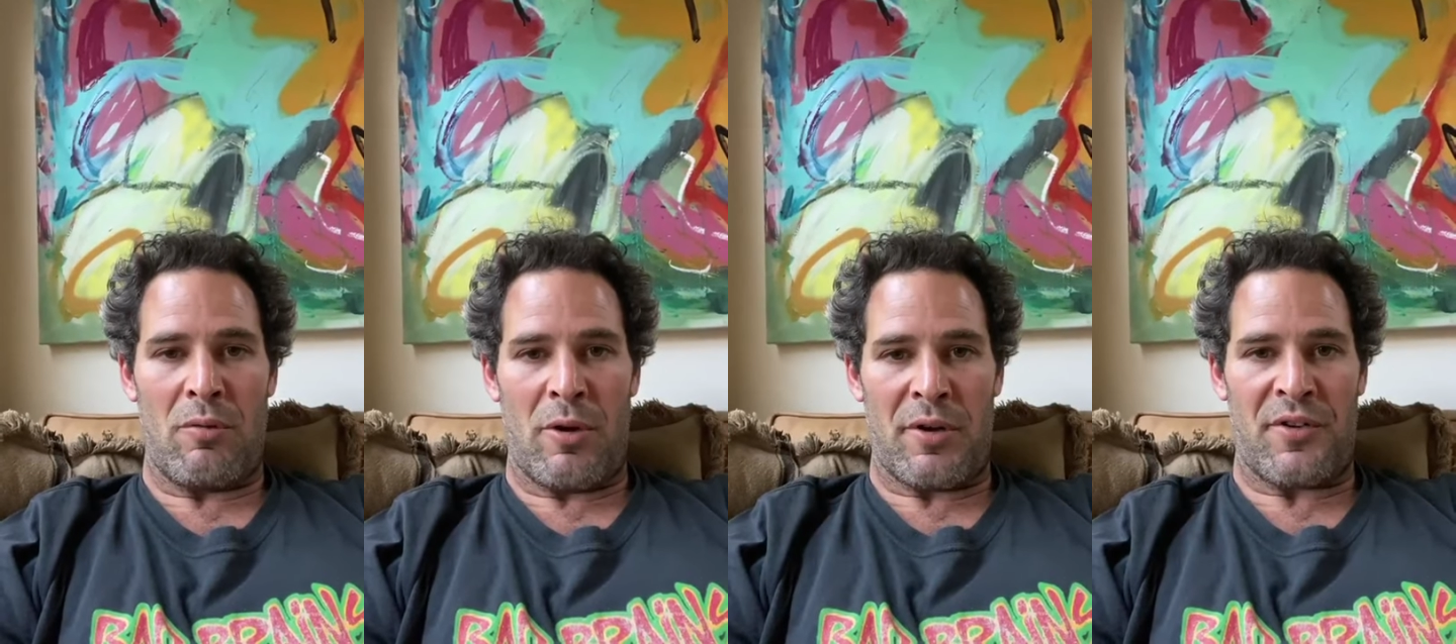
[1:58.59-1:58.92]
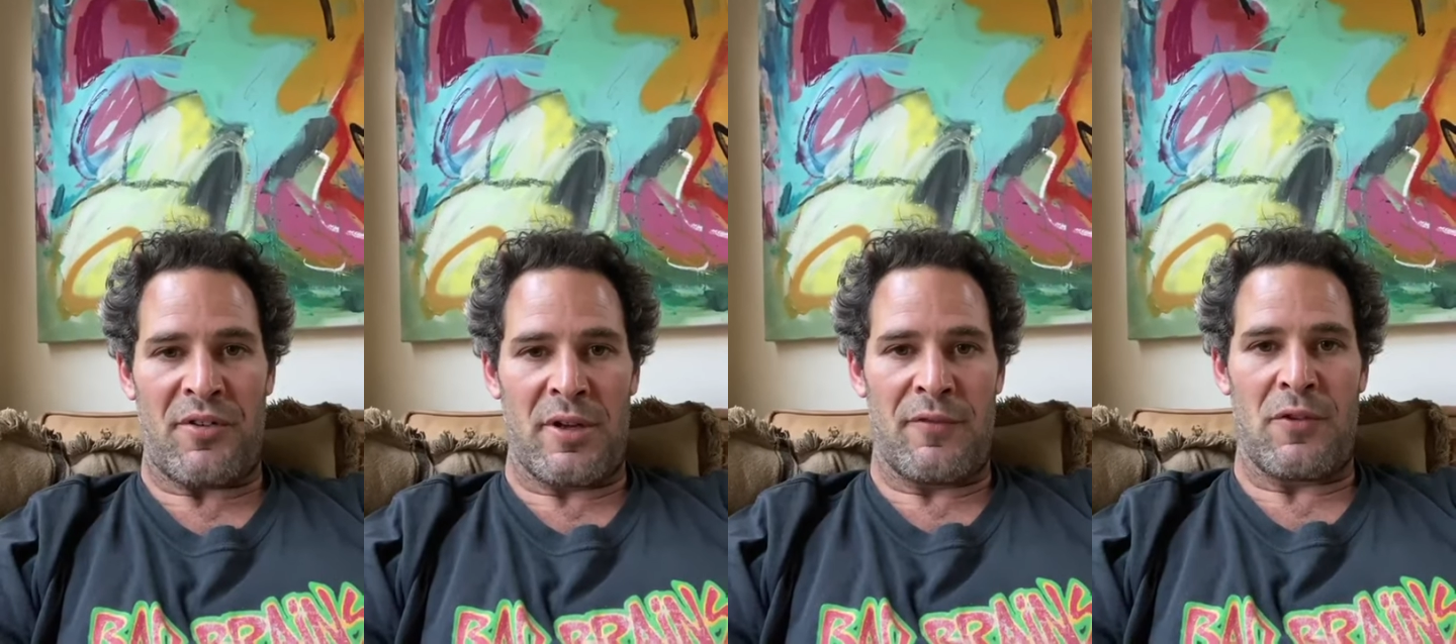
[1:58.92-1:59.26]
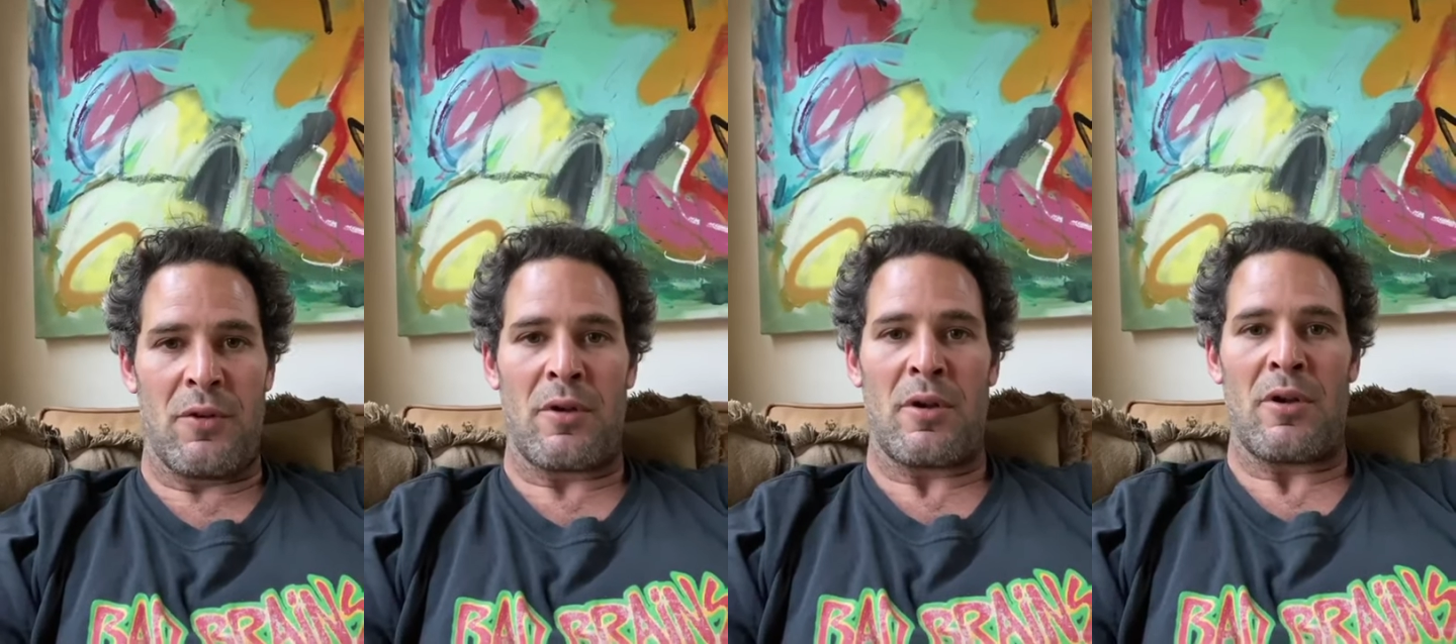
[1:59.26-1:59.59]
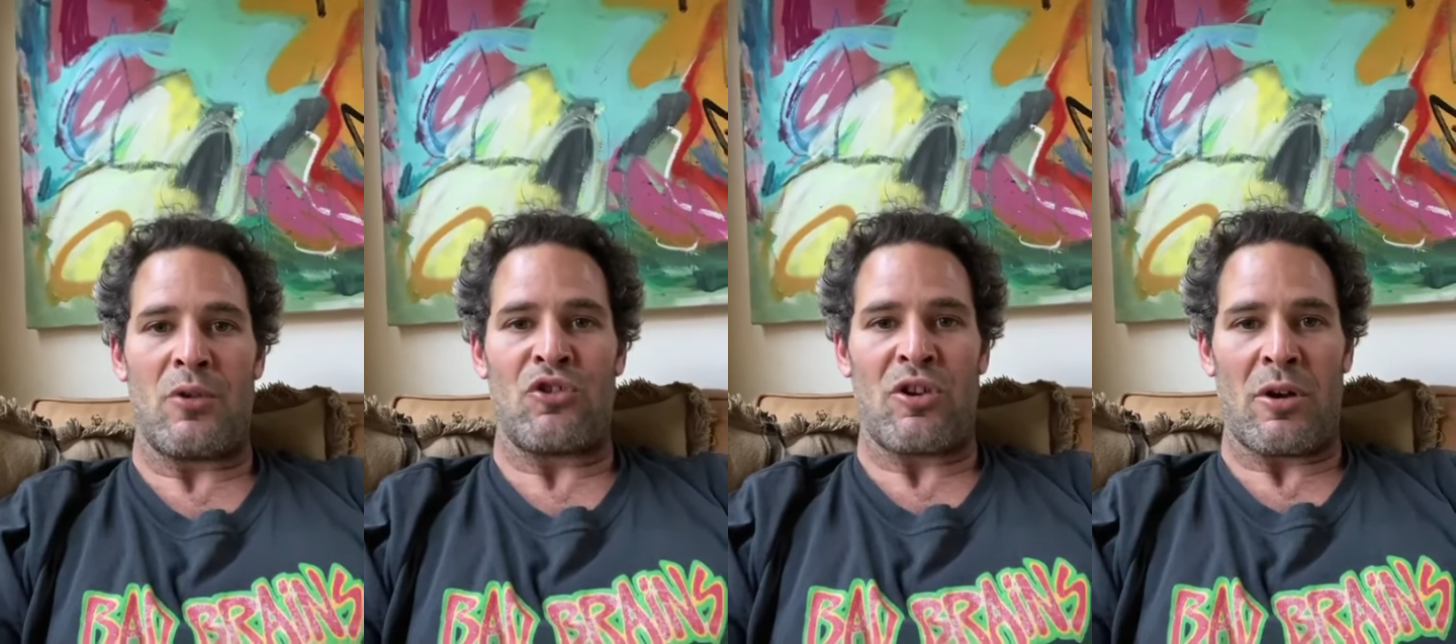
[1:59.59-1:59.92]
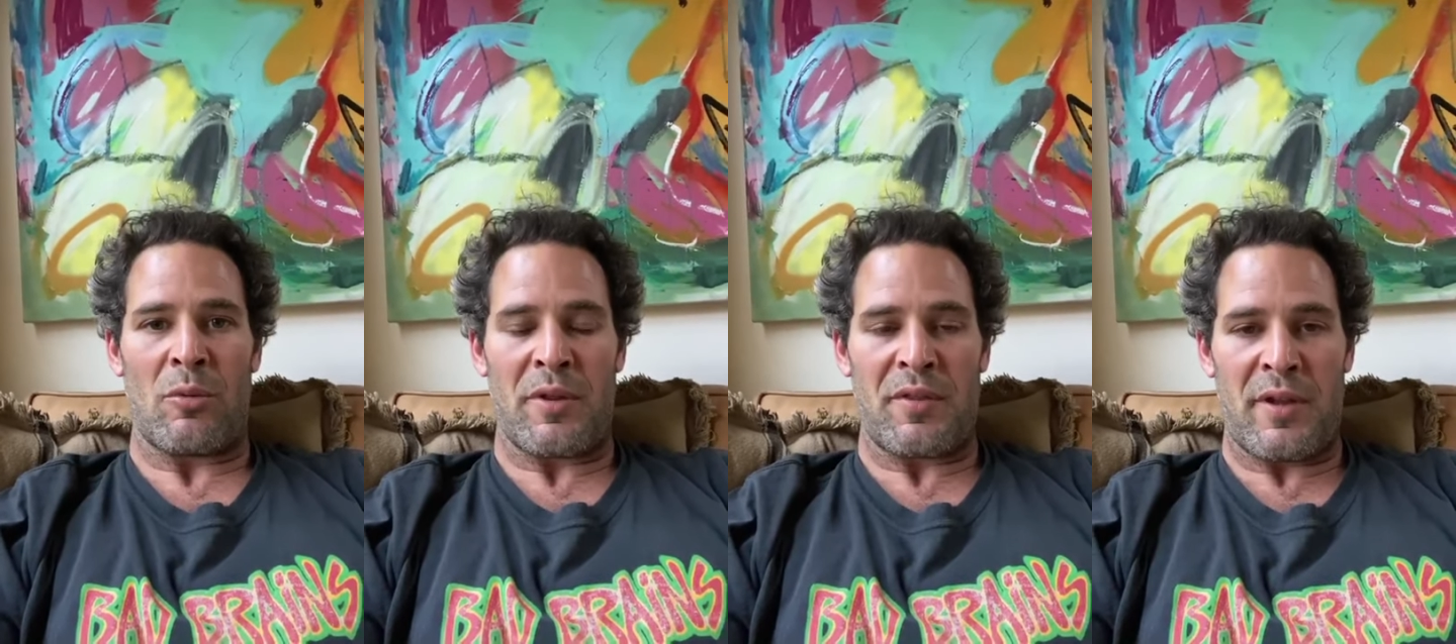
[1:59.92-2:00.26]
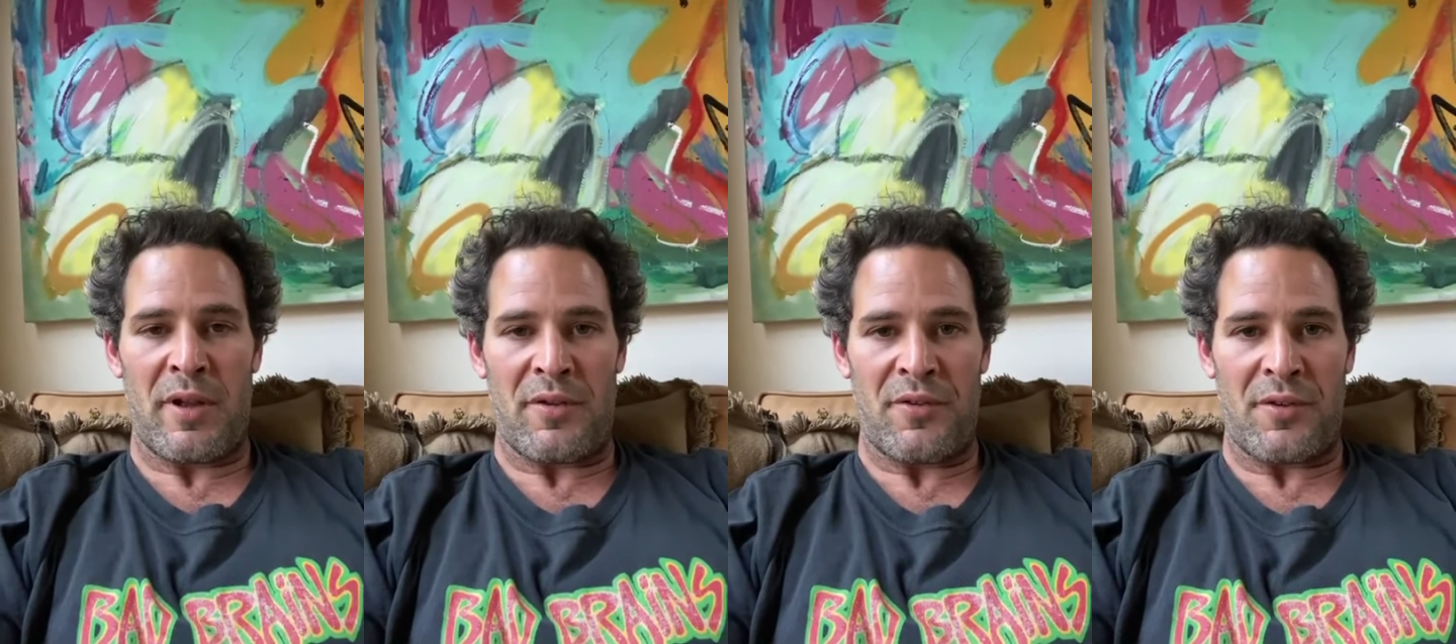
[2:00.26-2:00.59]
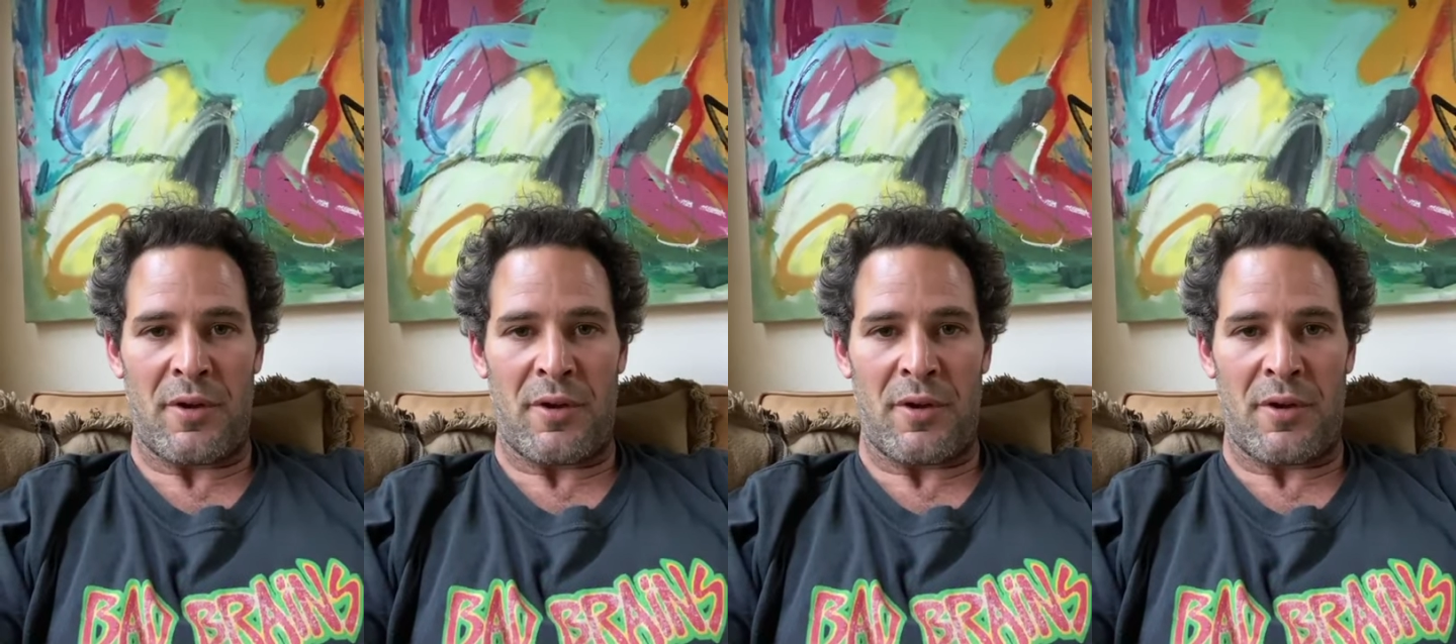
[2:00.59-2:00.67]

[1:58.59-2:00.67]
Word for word: Wanted to see if you could share with us